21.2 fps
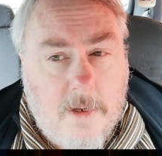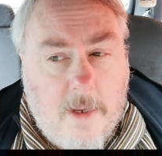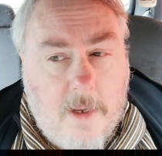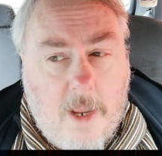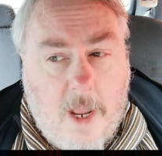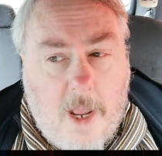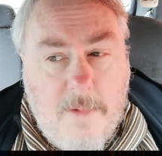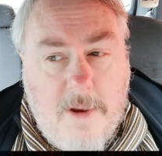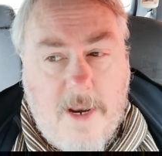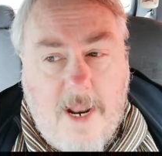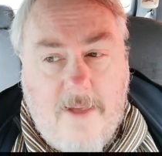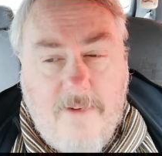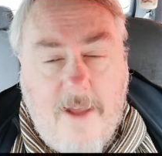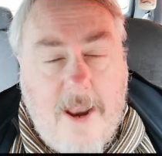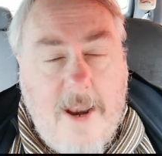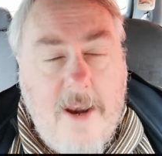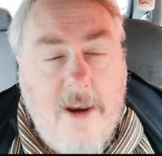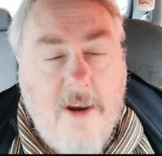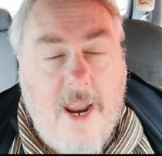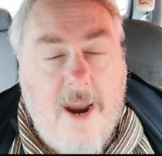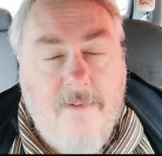I mean, have
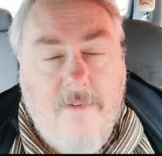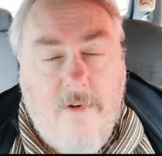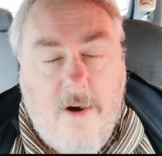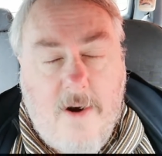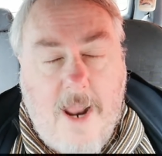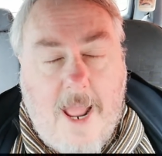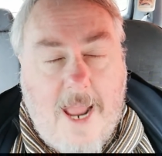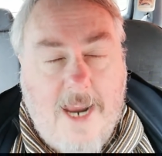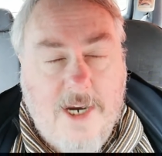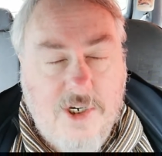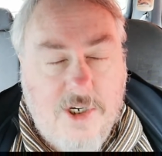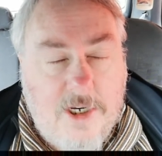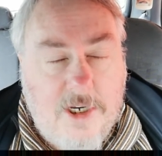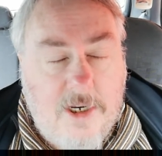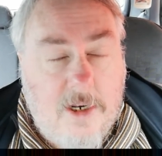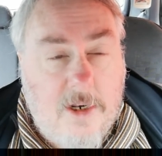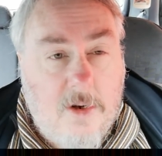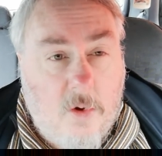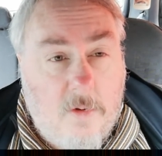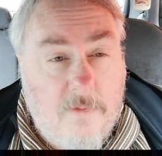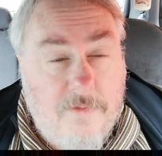any of you ever
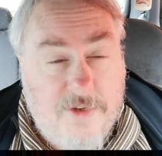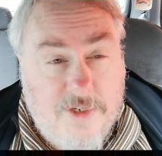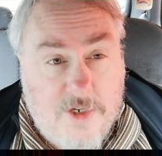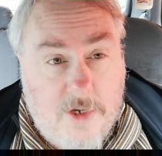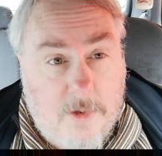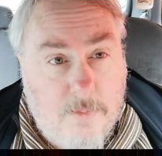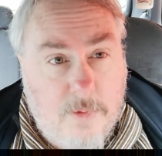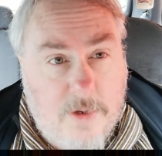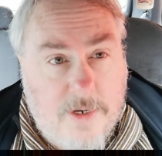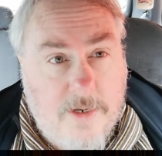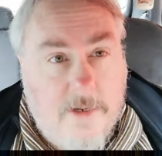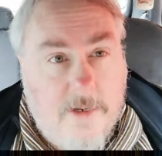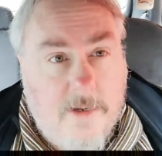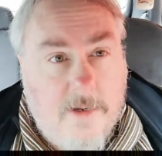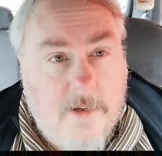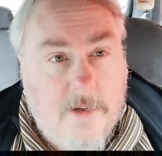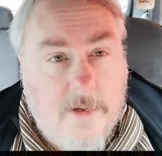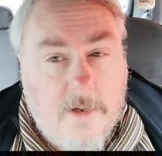actually loved someone?